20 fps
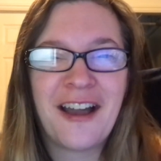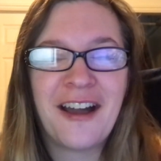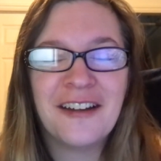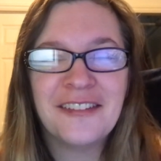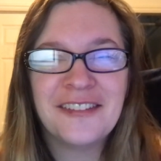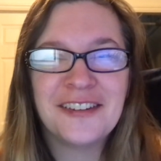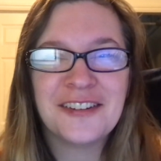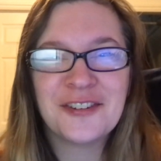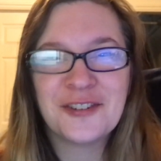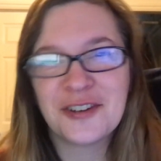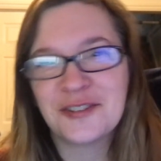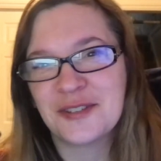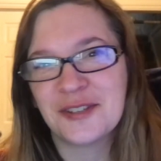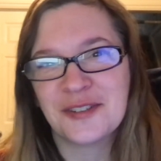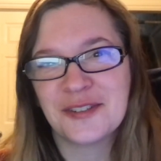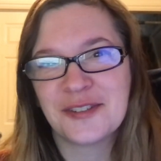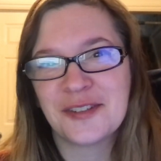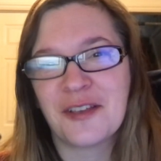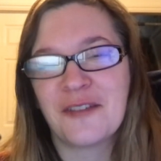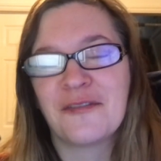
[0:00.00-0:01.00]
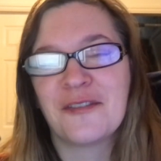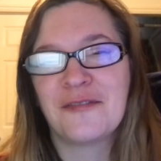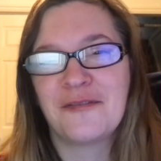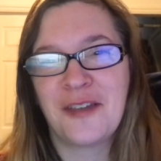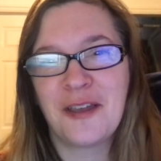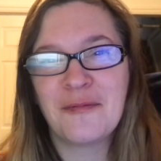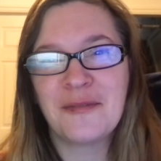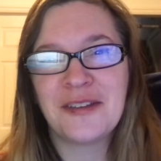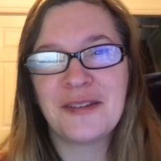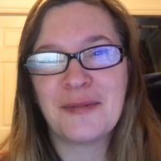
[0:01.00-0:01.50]
on the addresses of the
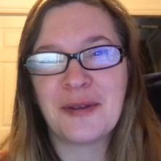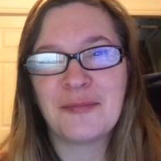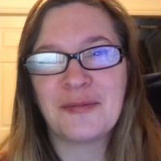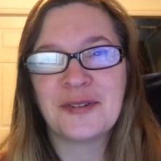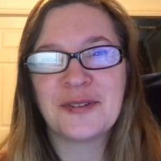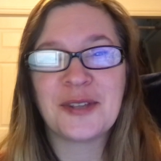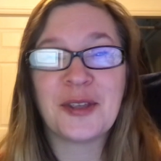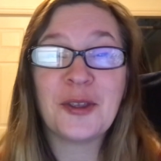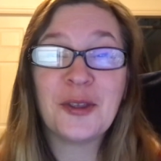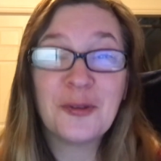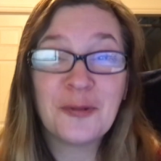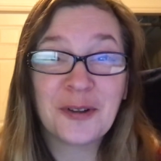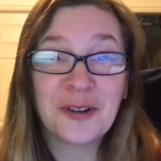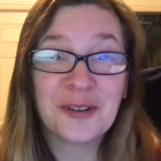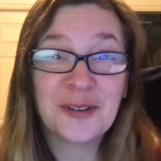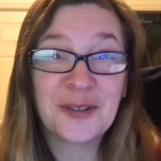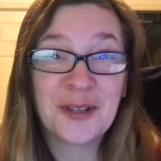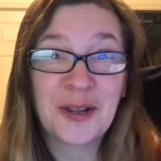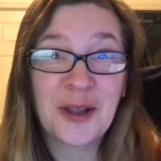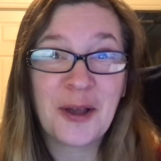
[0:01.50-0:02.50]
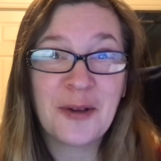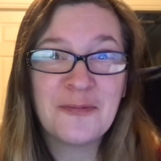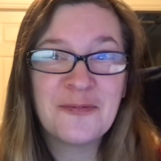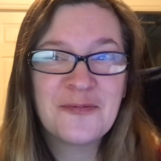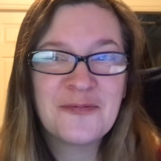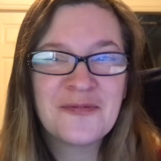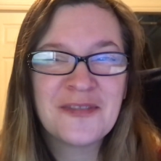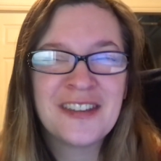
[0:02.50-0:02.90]
family members that you want to look up.